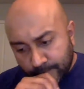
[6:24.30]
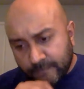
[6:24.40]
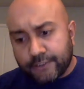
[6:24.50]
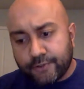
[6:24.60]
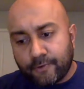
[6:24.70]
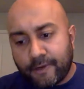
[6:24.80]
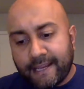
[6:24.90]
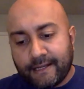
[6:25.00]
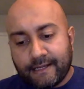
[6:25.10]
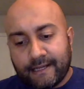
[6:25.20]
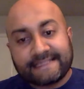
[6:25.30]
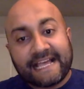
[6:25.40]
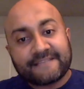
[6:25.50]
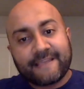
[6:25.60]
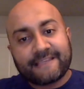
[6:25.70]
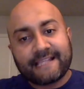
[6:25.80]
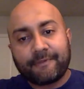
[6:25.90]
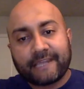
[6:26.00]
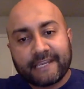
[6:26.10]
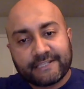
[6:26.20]
to write SaaS-based
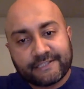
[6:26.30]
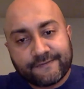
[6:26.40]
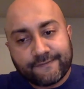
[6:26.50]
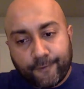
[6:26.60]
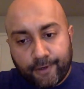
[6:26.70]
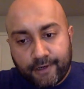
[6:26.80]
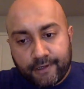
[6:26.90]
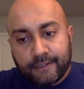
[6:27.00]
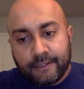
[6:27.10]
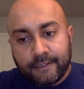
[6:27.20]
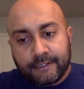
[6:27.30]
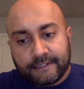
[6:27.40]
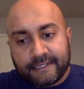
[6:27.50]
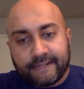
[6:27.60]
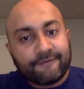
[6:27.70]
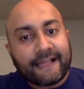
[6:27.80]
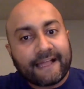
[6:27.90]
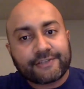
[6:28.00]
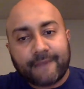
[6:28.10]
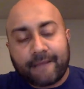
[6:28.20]
applications for the
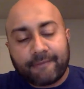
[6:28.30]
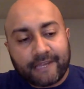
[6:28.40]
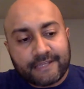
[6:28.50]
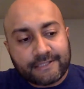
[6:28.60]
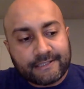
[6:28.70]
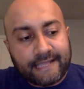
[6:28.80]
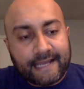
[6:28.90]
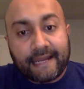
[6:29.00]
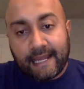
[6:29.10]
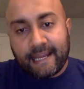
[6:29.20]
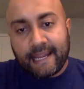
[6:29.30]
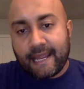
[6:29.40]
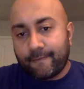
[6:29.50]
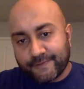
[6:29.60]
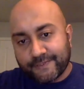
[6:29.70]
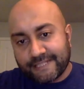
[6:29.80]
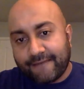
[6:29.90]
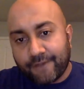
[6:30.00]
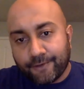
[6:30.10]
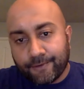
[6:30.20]
flagship application that NI had, which was
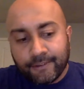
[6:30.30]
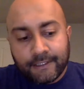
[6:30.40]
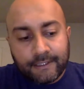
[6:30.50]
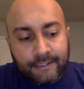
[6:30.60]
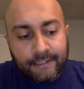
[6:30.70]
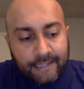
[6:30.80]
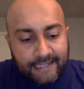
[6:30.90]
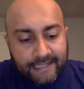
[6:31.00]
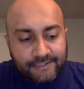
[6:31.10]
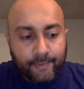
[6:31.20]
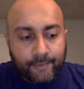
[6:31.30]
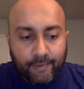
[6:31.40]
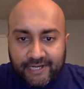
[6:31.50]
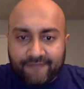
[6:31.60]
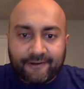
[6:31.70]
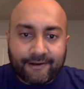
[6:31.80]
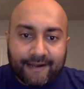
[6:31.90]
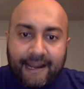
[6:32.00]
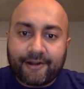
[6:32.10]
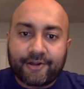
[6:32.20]
LabVIEW. And so we were trying to figure
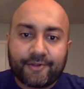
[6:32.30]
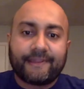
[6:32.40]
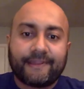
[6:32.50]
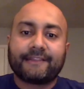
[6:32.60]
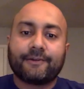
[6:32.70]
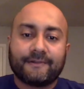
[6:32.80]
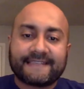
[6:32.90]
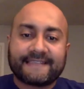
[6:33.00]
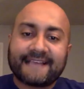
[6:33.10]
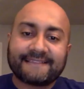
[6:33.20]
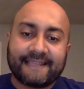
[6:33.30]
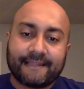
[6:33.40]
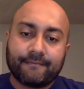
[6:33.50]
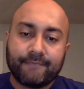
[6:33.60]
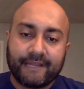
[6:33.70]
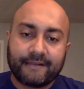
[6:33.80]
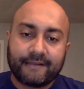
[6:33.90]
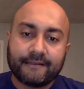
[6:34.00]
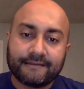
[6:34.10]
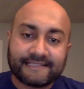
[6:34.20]
out how to do like the whole SaaS thing. But
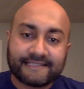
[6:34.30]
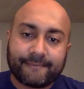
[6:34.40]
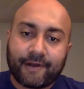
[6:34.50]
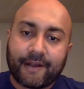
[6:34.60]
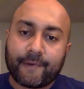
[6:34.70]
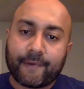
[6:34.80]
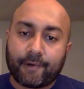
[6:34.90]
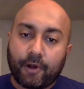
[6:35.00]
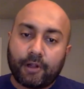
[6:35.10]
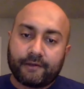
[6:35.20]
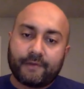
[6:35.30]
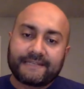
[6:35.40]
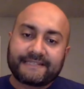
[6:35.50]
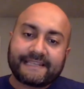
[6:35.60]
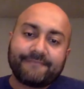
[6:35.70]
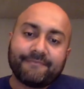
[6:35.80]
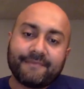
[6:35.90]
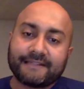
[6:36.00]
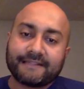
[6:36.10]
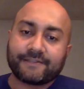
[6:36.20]
this time around, we were all in one team.
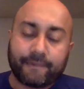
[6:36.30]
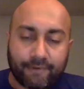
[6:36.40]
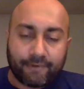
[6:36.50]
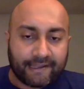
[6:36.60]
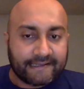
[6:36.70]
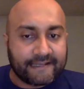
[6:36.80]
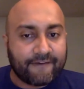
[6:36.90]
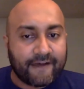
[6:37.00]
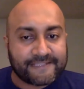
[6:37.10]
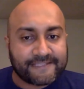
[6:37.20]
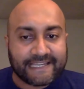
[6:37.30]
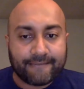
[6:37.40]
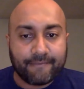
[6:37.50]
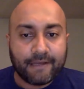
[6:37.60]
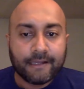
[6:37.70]
And so we were like a DevOps team